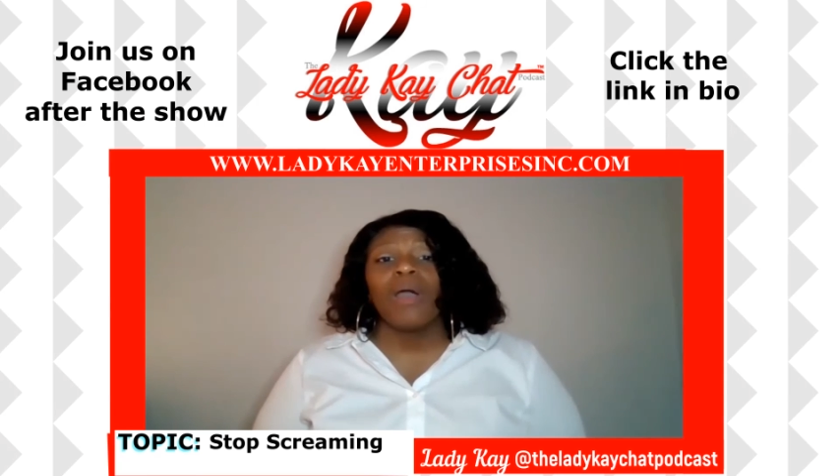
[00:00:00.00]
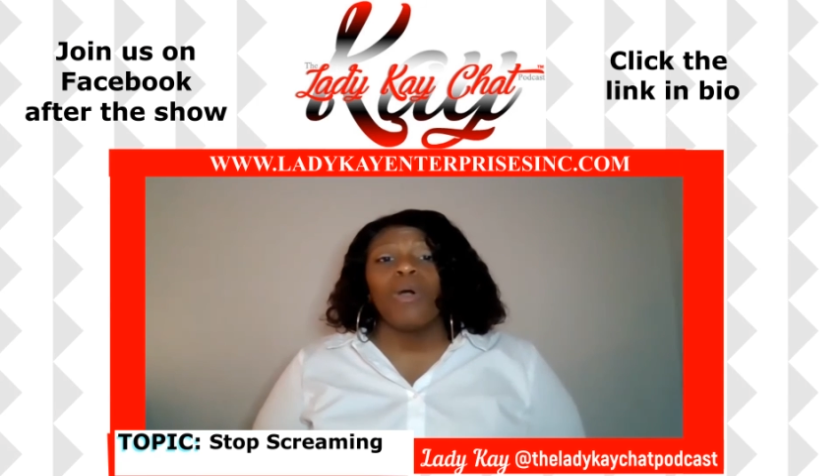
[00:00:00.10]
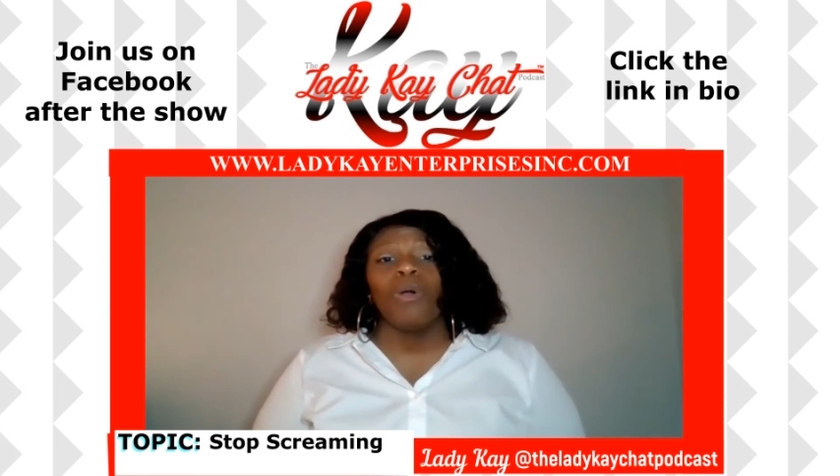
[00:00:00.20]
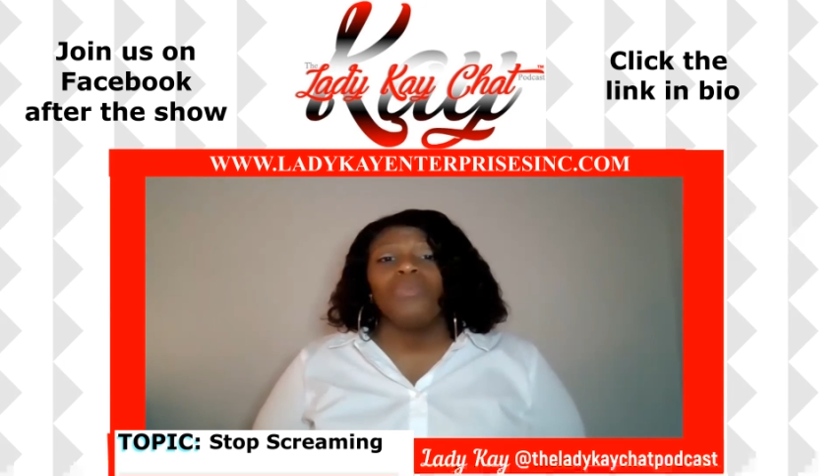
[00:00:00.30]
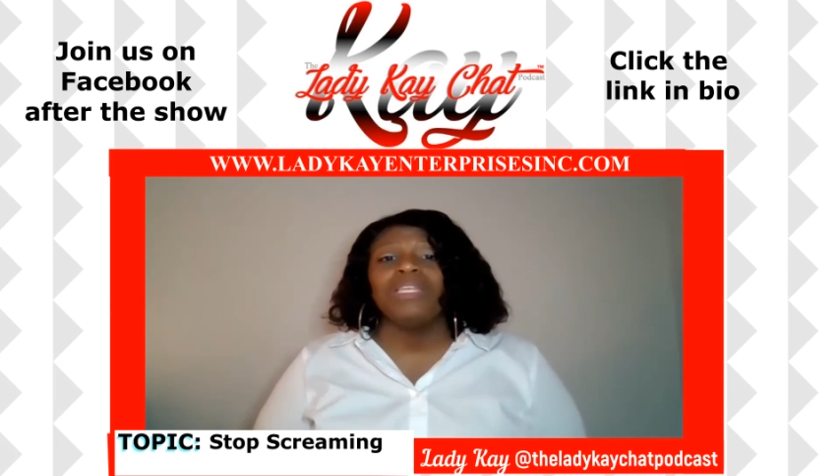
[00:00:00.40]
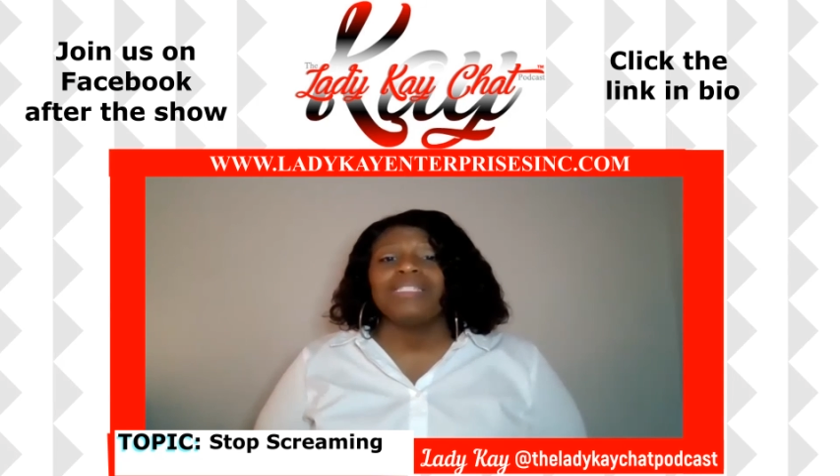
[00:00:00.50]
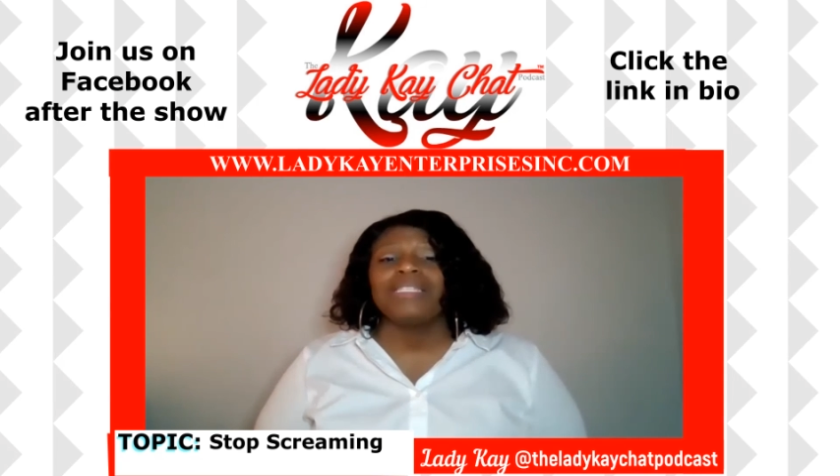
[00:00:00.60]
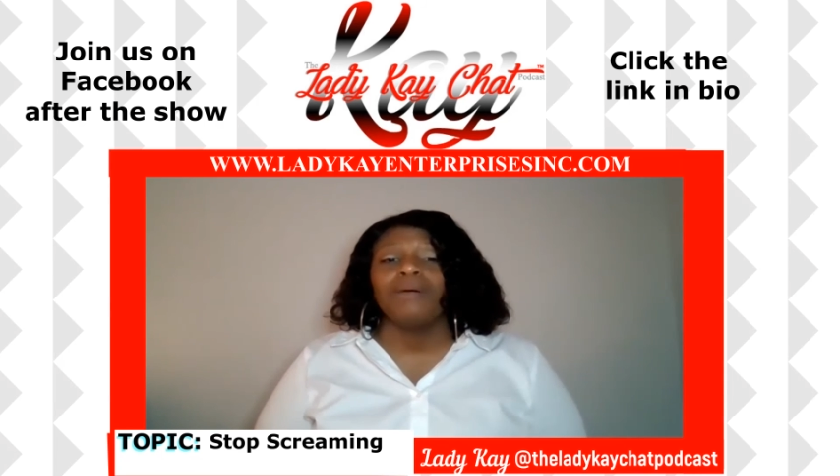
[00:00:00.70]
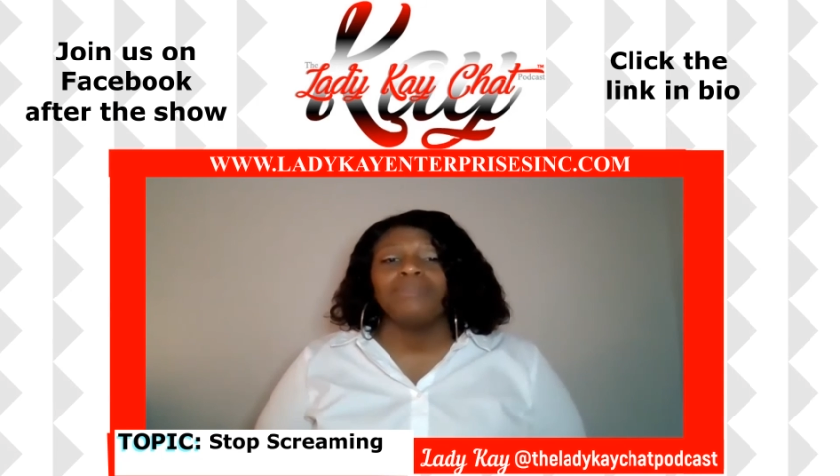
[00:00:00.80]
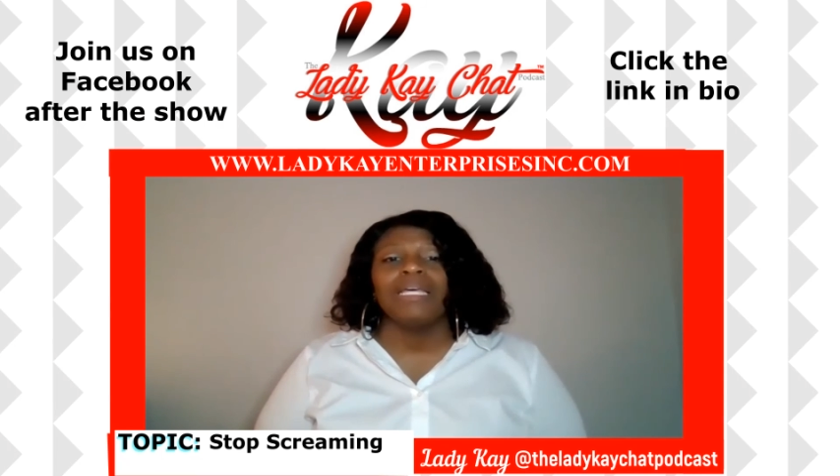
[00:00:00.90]
hope this
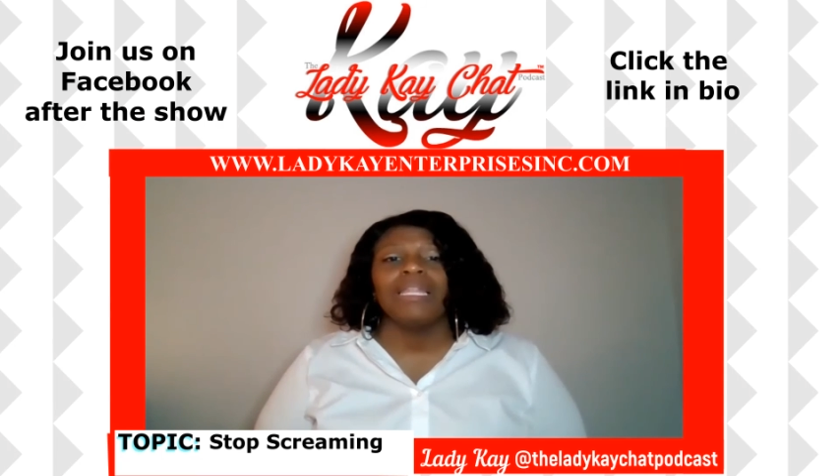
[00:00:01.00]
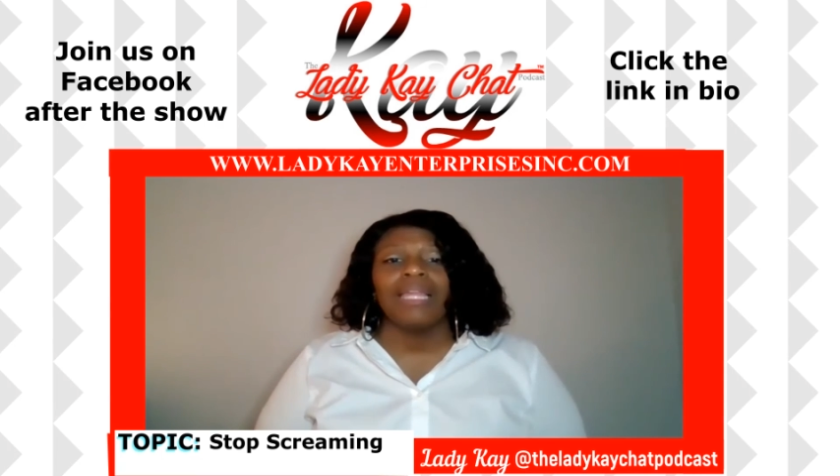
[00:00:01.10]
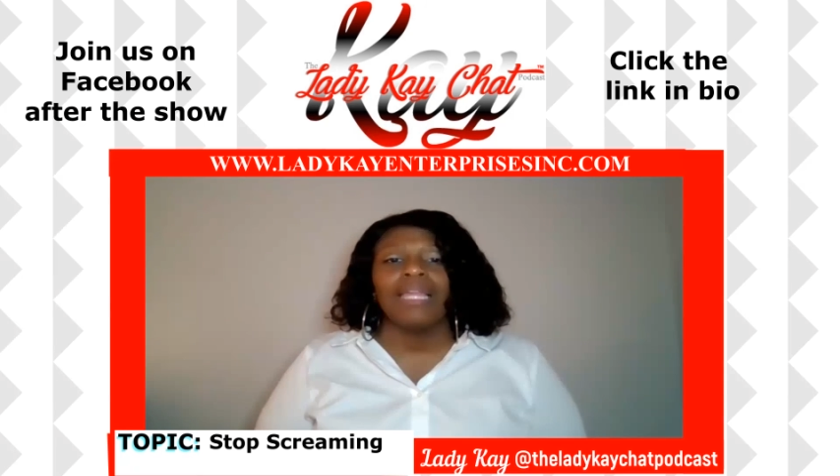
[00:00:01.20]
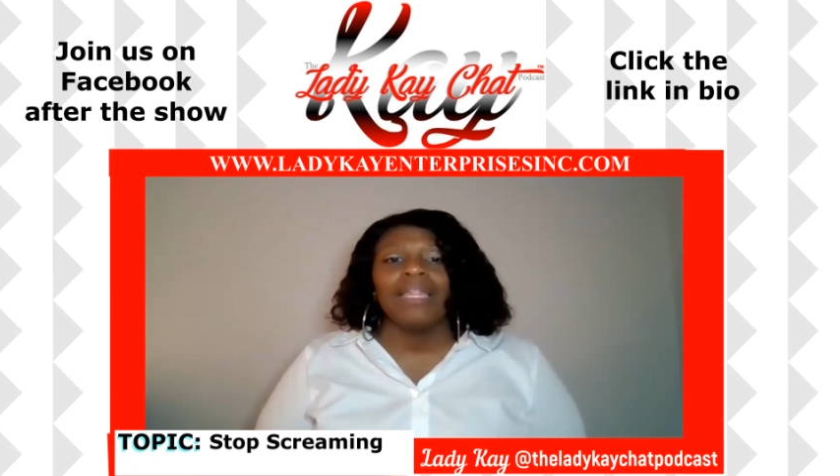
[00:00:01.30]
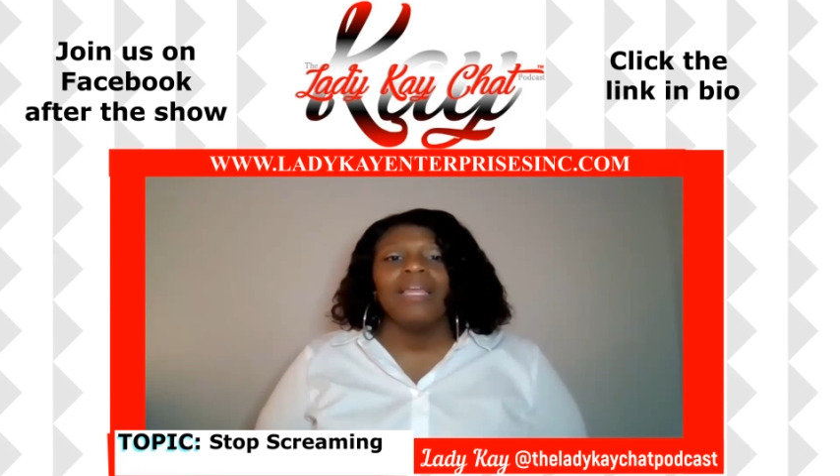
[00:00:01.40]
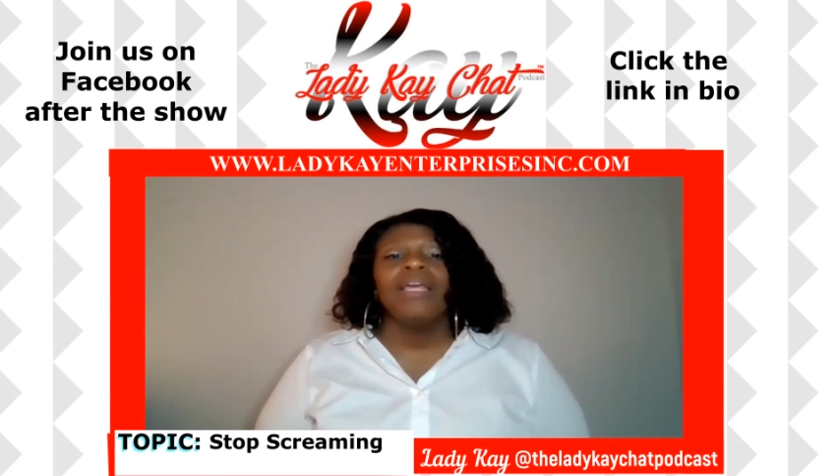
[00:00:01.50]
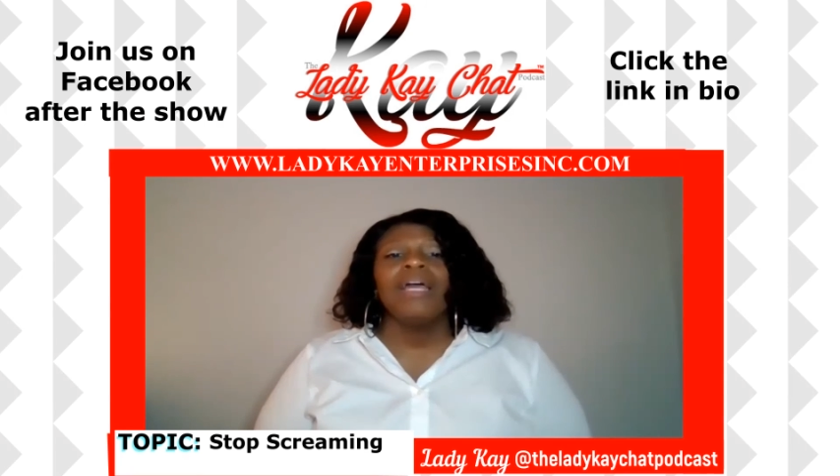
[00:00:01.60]
helped a lot.